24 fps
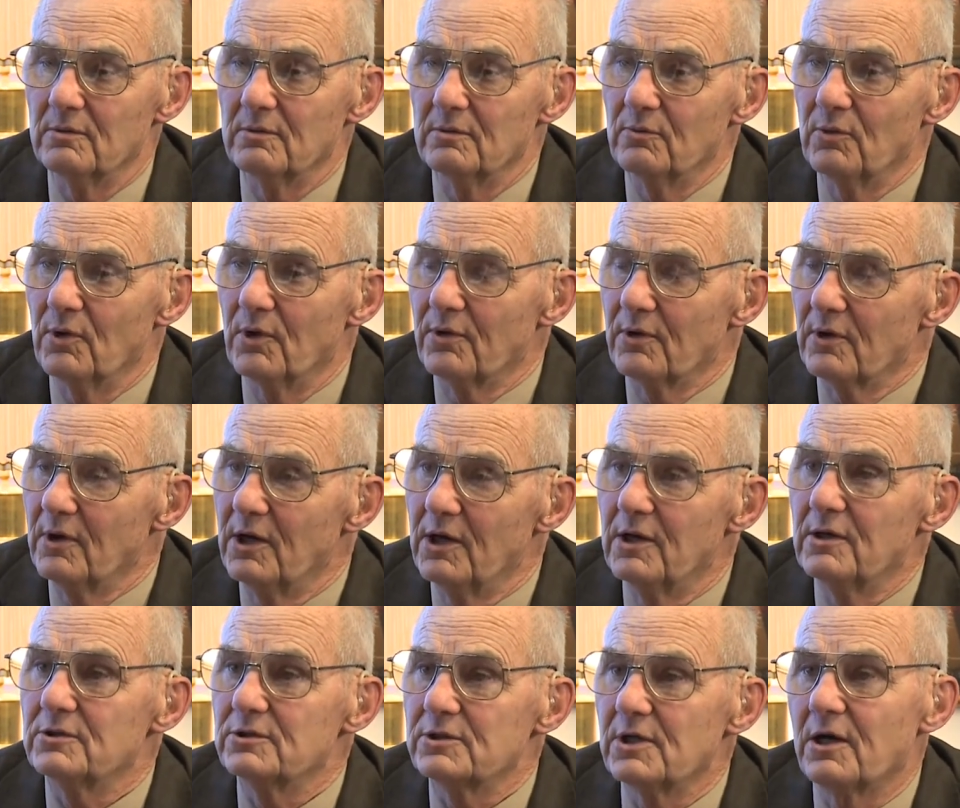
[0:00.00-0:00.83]
with an
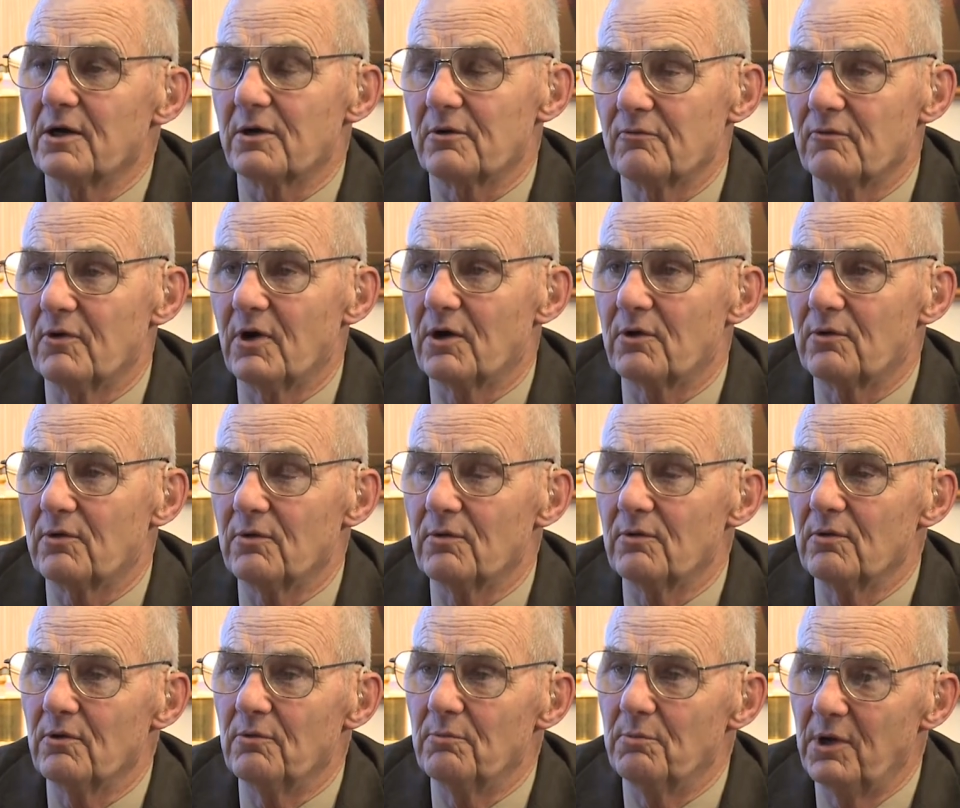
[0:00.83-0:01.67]
insect
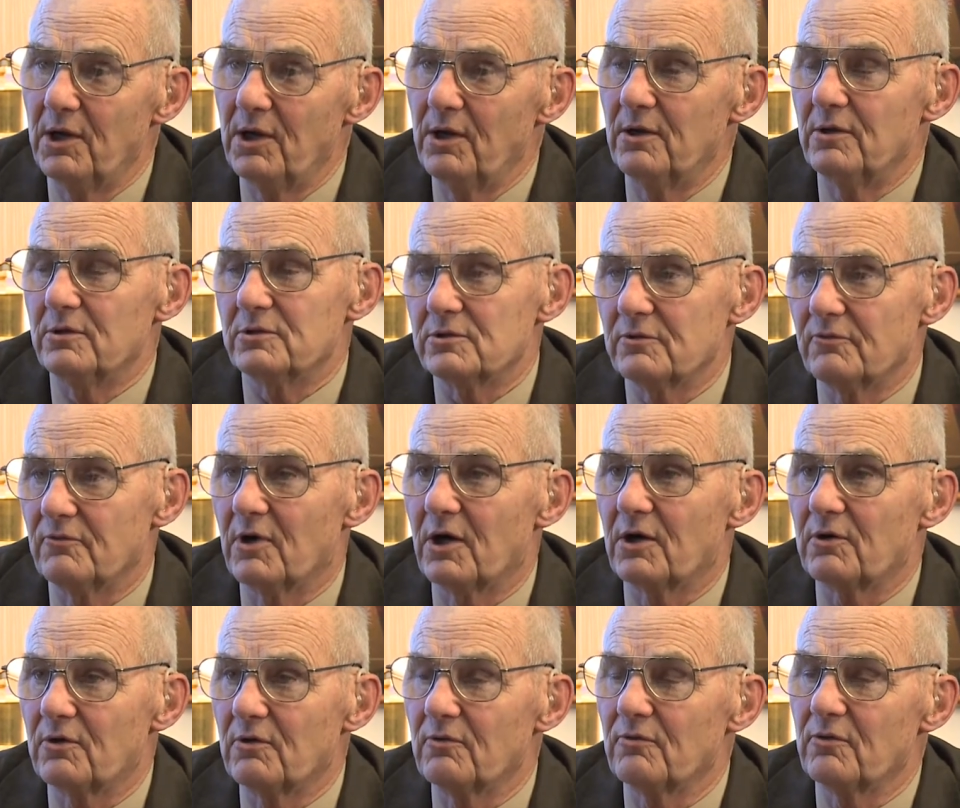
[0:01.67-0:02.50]
vector, the bee is the
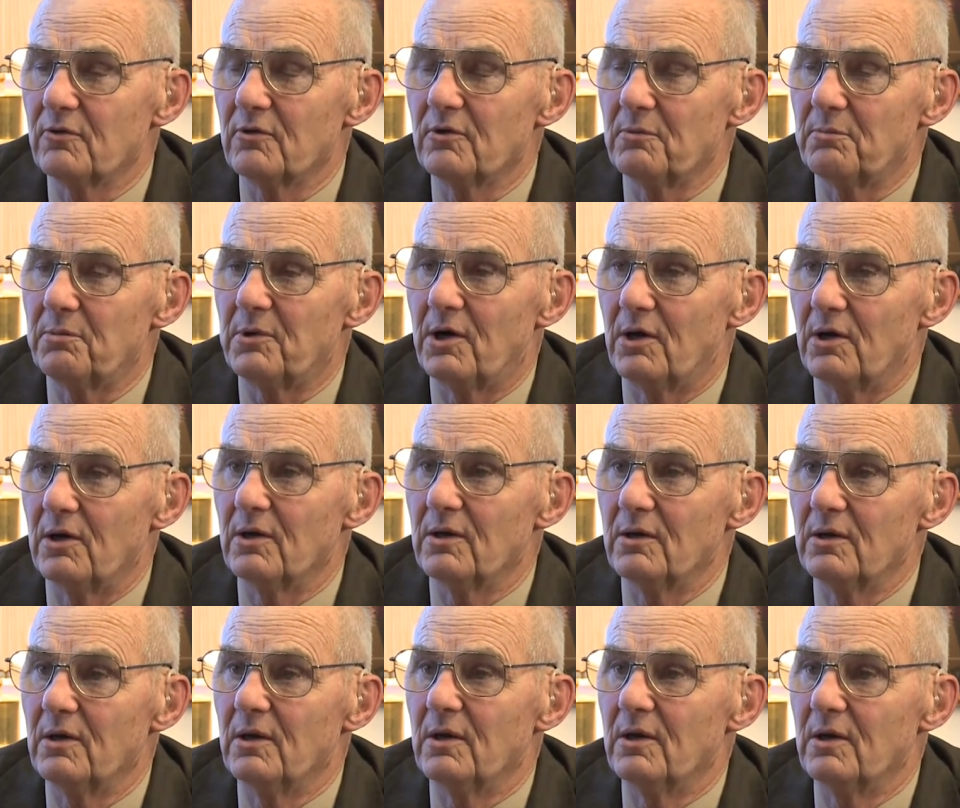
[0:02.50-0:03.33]
vector for the pollen,